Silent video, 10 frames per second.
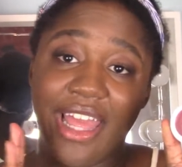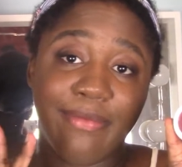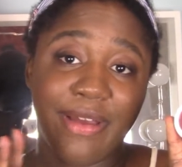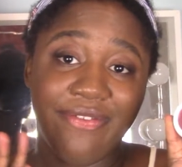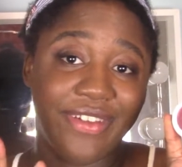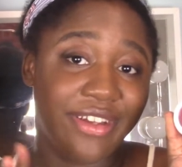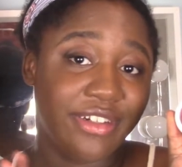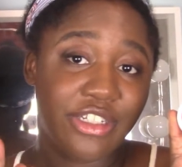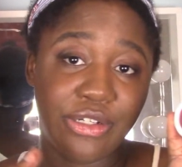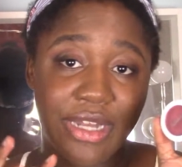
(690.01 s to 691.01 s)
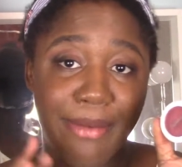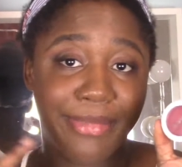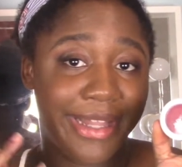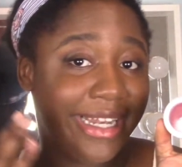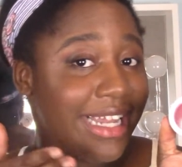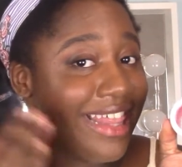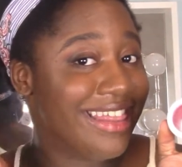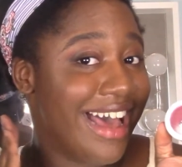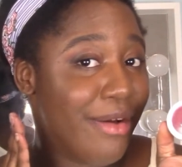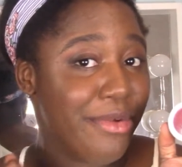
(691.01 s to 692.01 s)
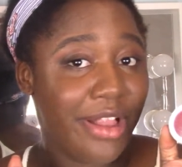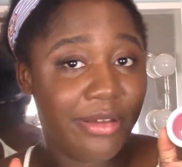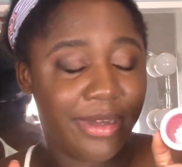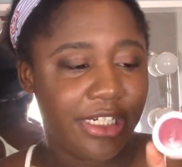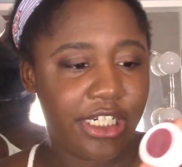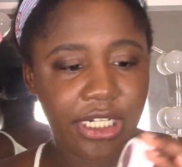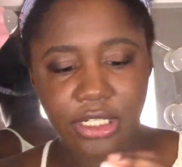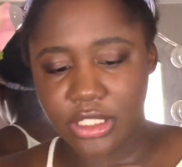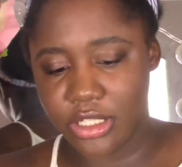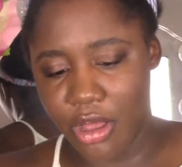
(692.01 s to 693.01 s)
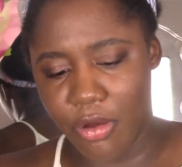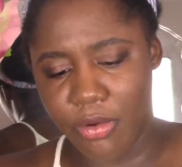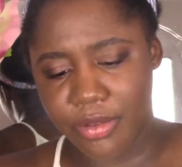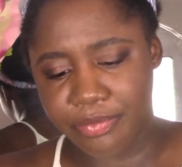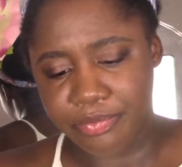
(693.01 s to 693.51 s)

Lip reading: My fingers do not blend that well on my cheeks, so